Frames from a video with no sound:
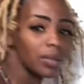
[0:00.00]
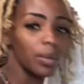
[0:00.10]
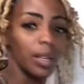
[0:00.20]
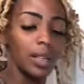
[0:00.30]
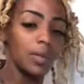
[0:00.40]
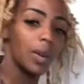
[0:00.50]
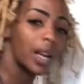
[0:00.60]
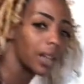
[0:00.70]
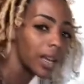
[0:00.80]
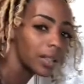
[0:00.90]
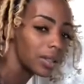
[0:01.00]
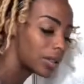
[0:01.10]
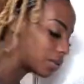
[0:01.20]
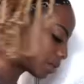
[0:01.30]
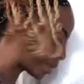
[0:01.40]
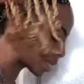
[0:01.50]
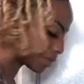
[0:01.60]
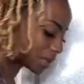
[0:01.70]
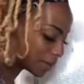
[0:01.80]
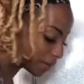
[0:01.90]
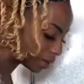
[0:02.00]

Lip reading: but it's what I like to do and it makes me feel